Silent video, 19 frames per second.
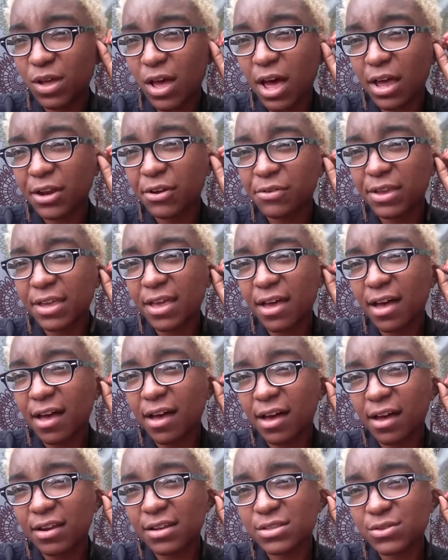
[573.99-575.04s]
honoring
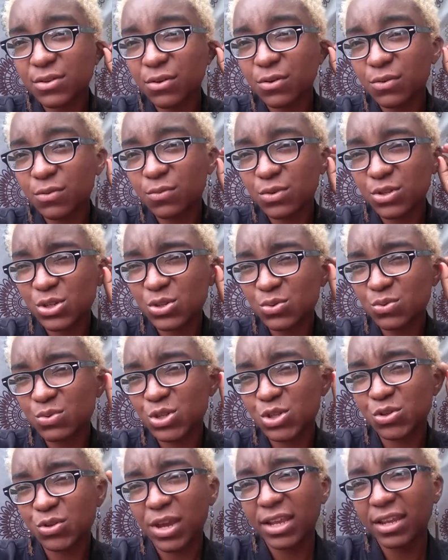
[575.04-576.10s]
God. So would you
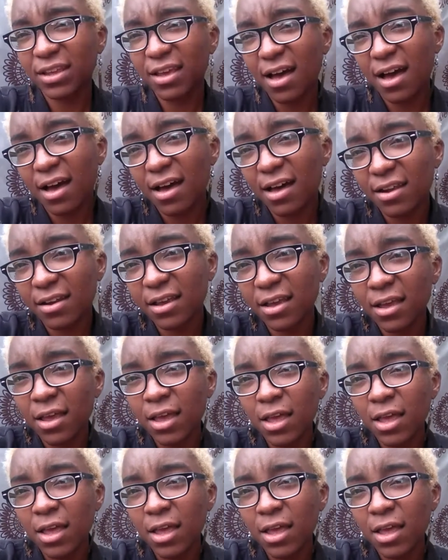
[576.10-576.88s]
restrain God?